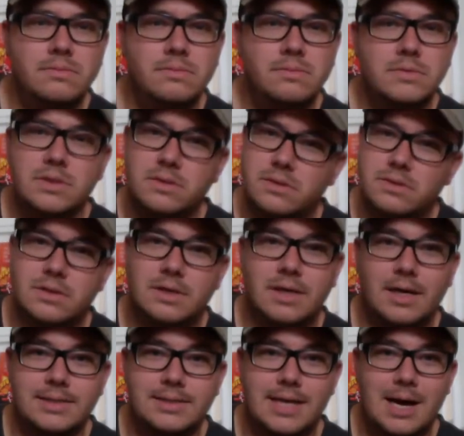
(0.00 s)
This is a
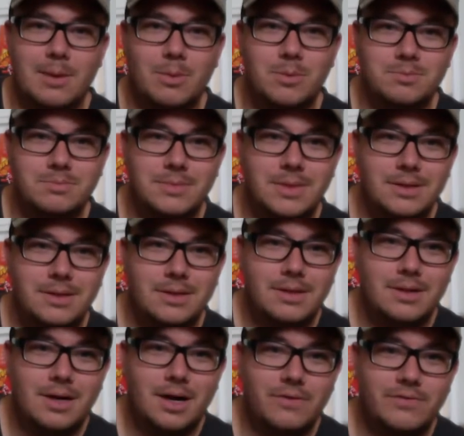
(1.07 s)
nice album.
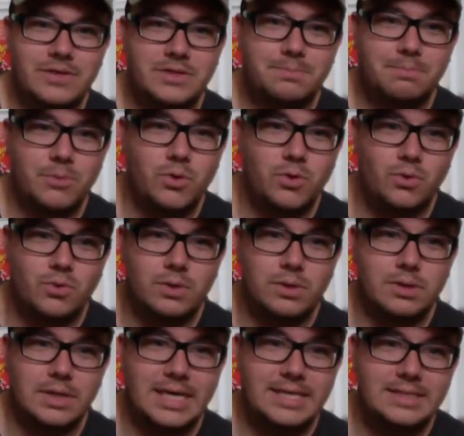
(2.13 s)
Harvest Moon,
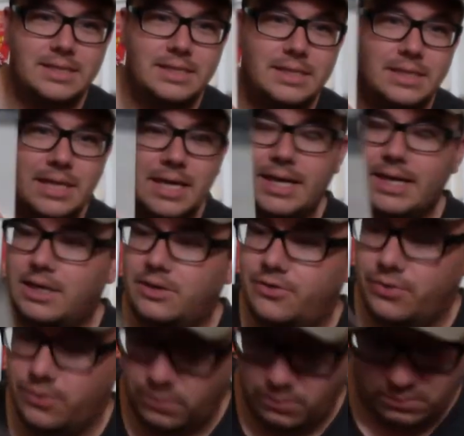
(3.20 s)

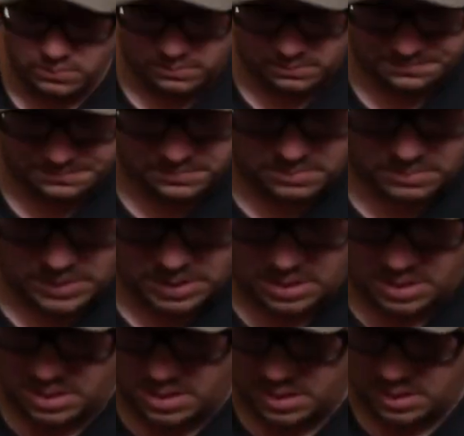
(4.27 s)
1992.
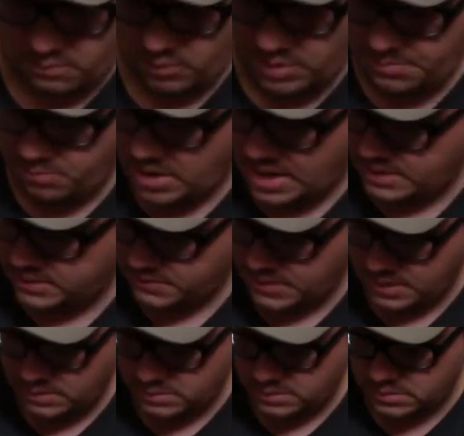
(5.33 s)
Reprise
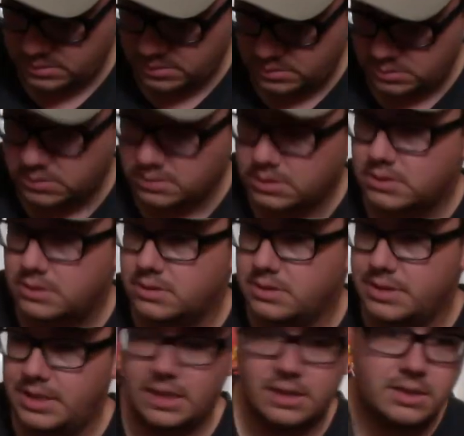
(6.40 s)
Records. This is
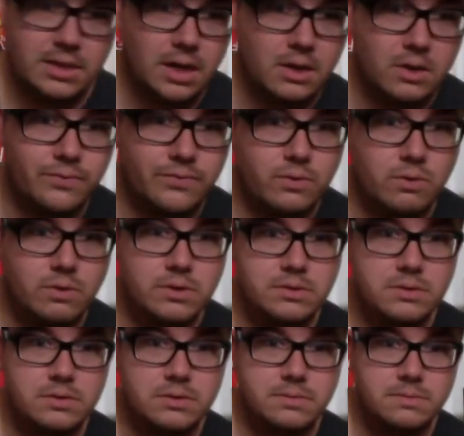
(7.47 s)
Neil Young, of
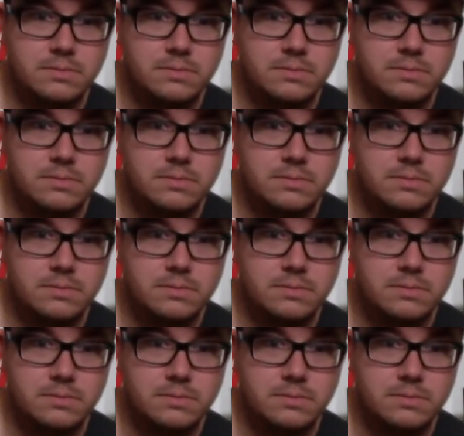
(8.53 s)
course.